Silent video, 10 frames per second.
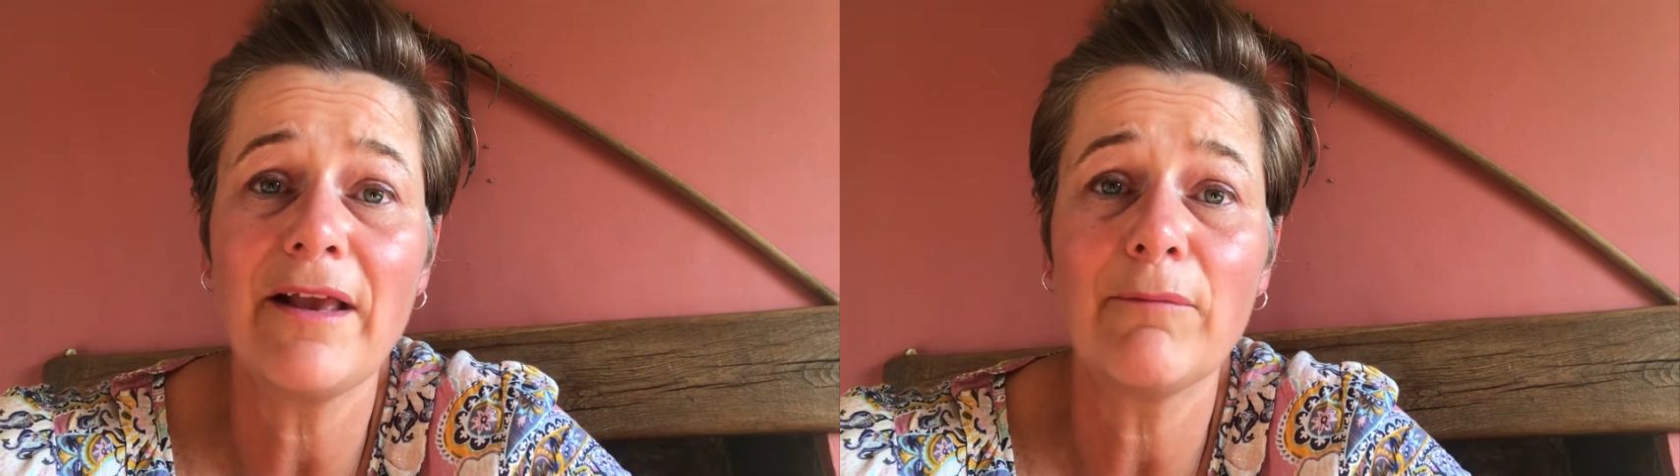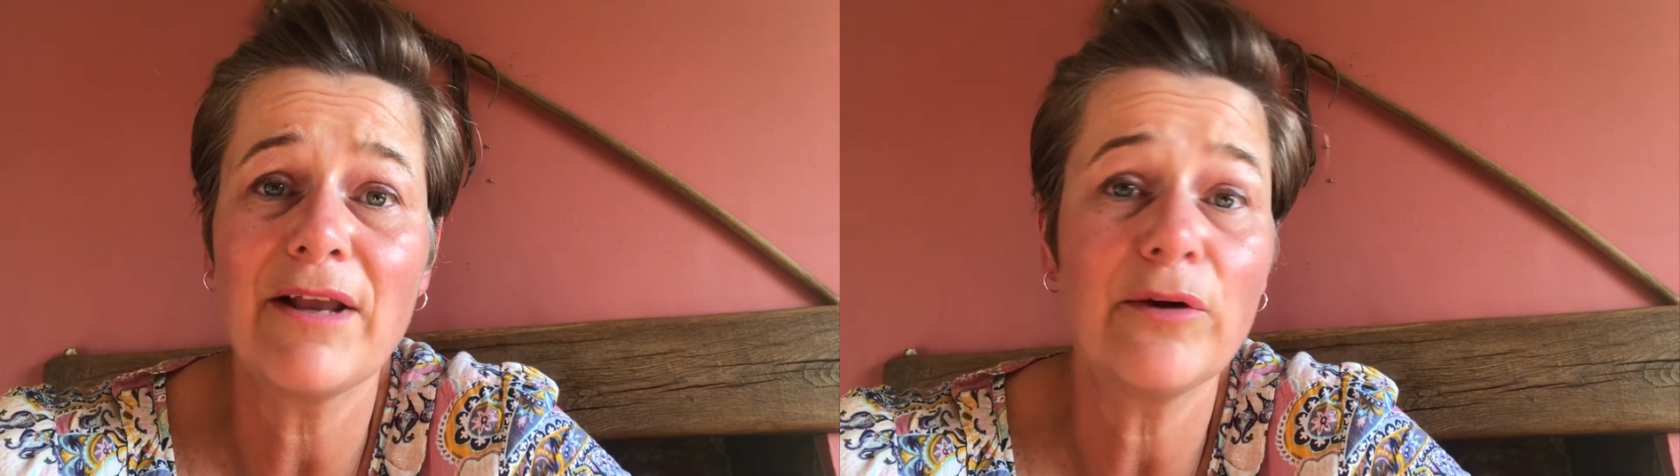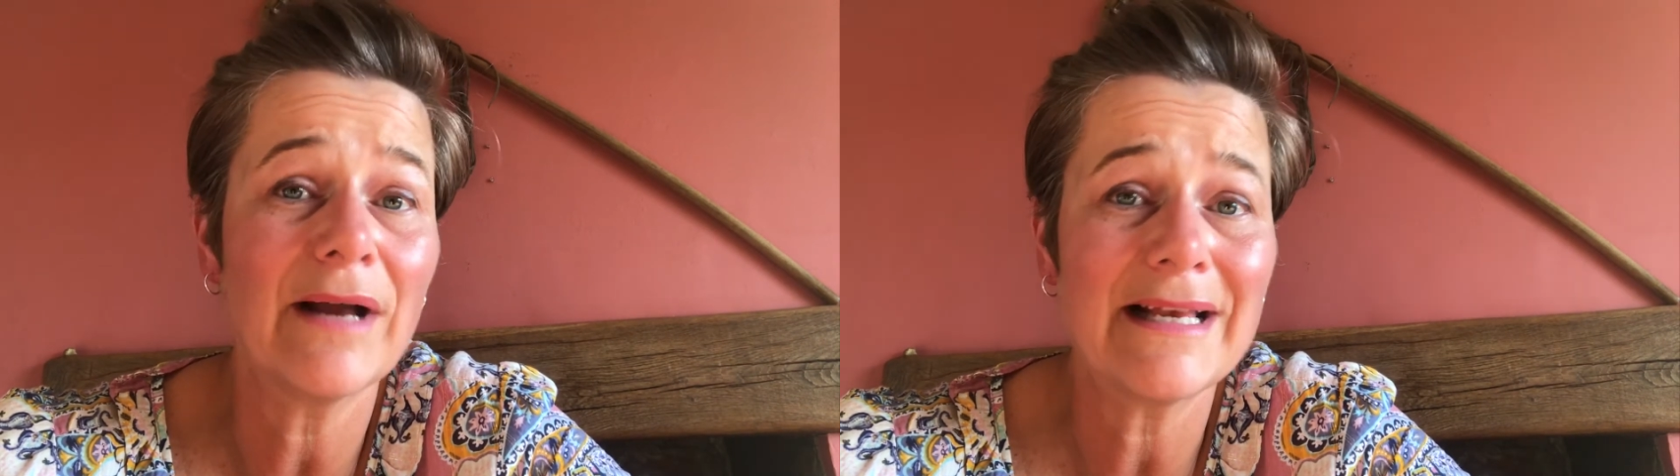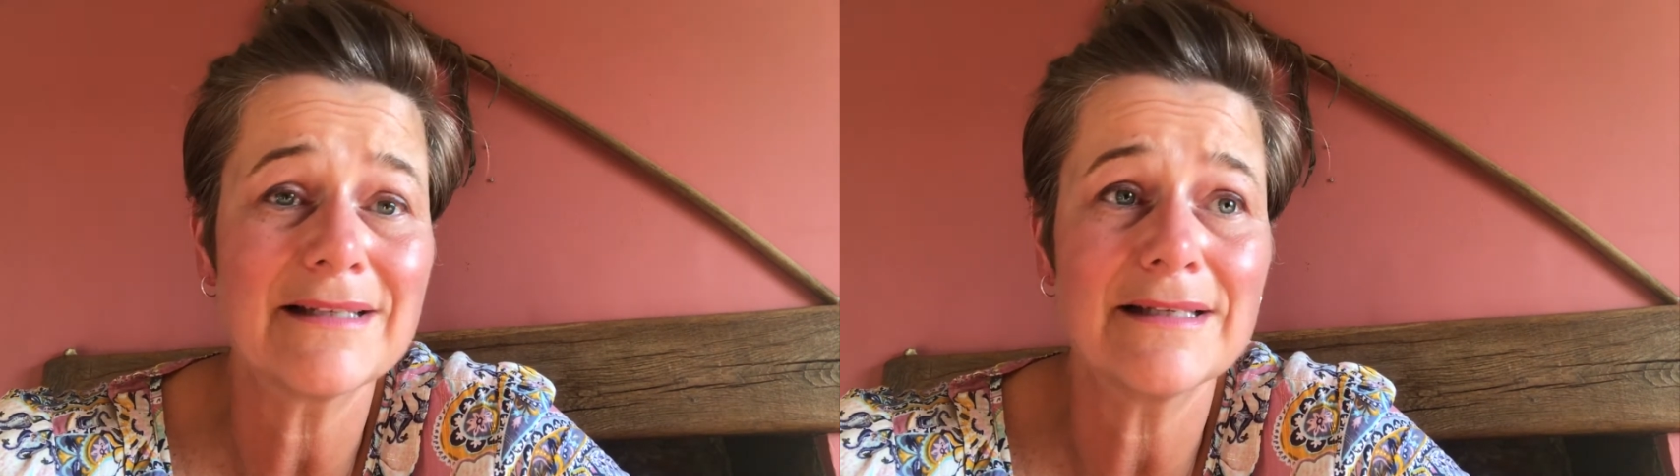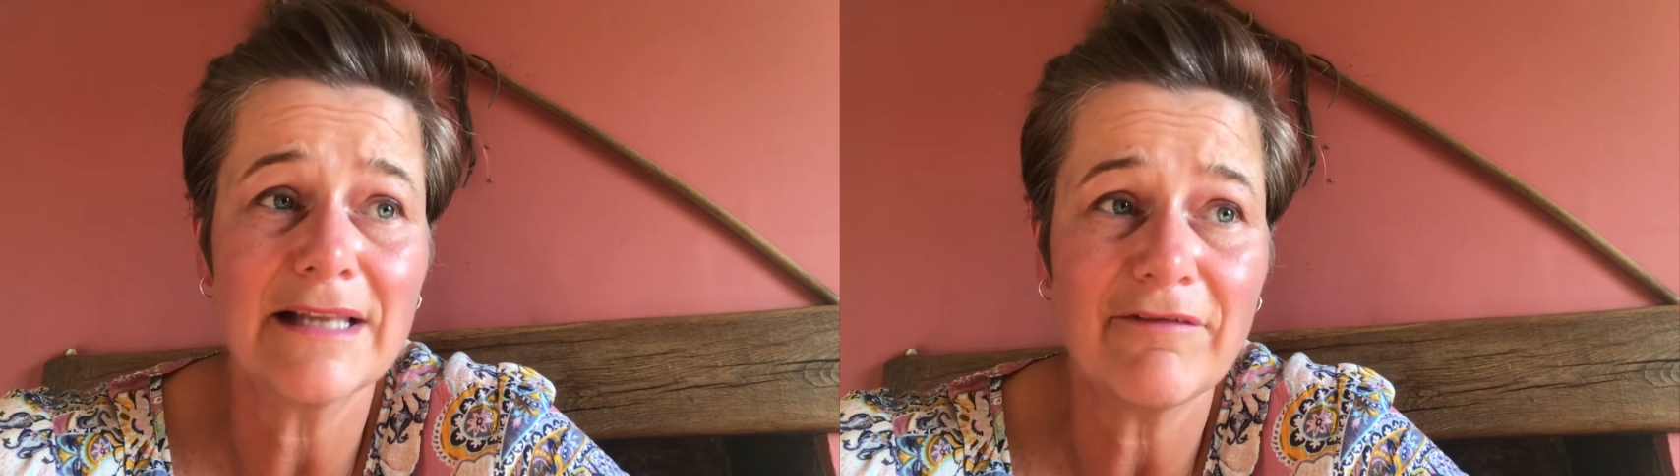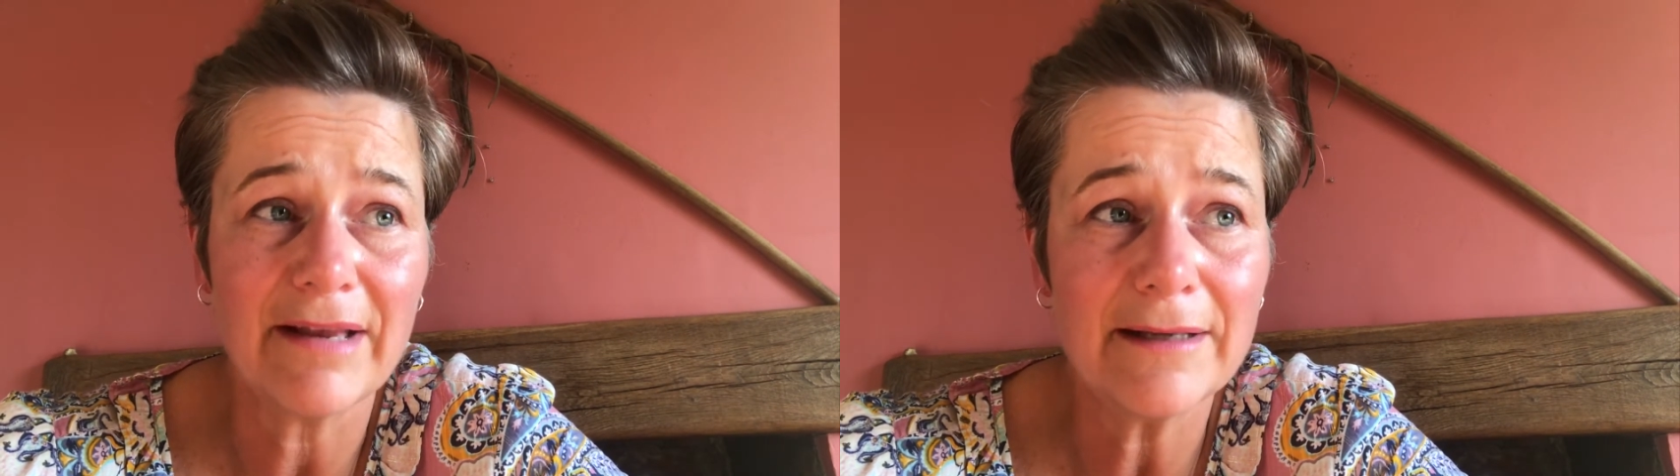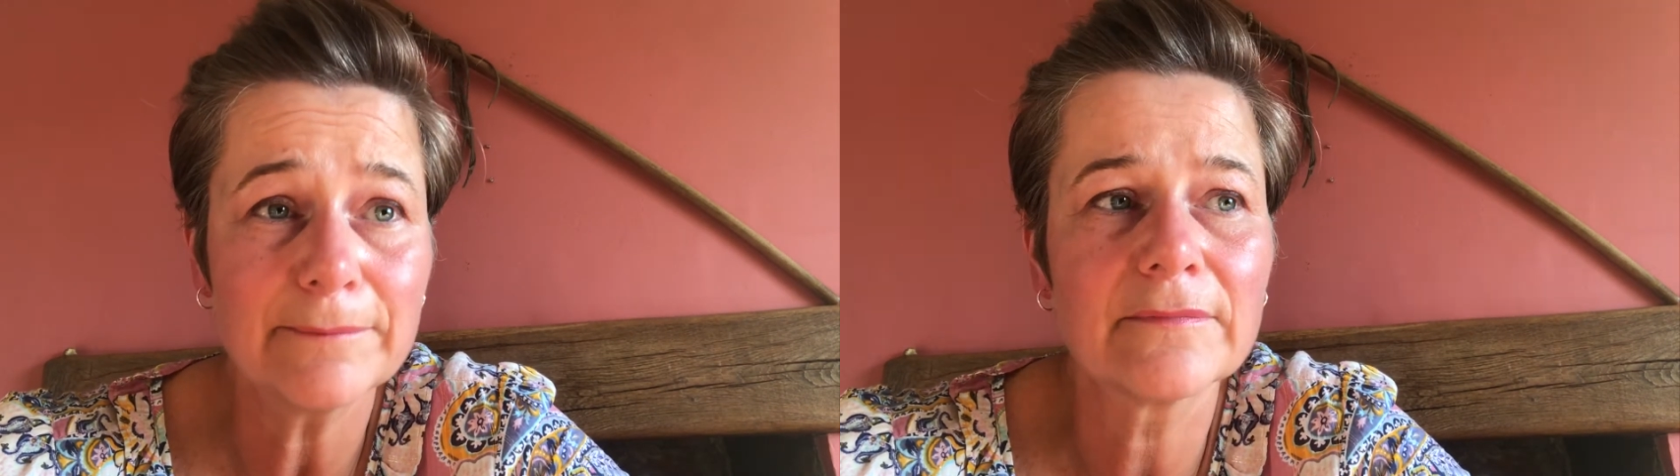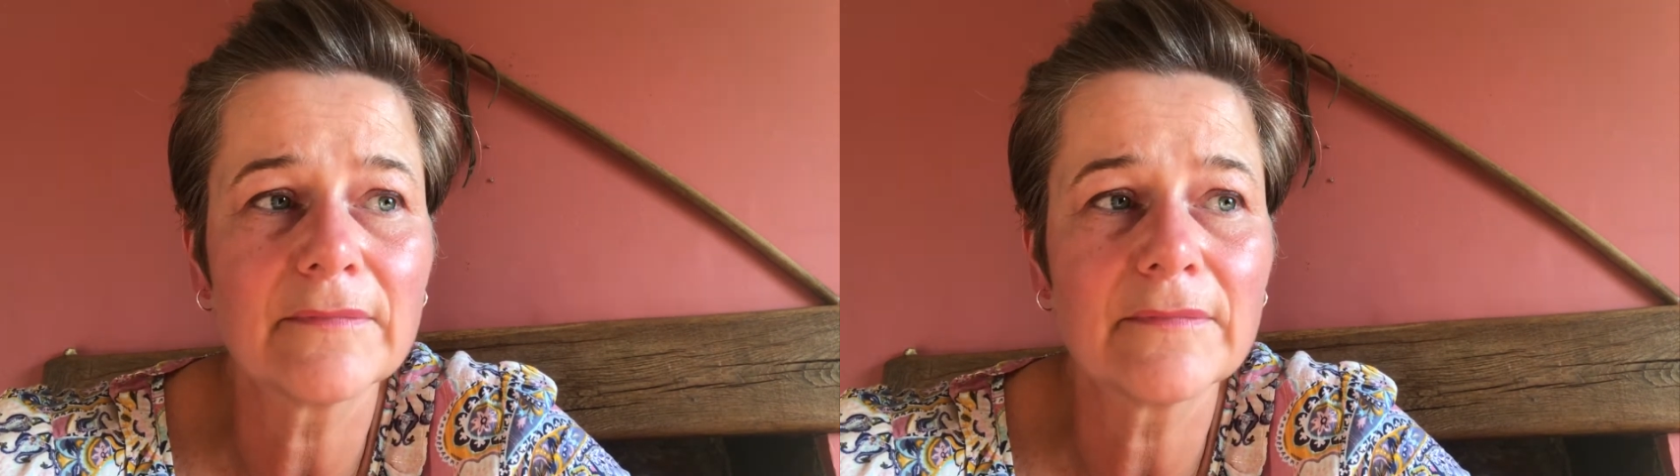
where your ex is living.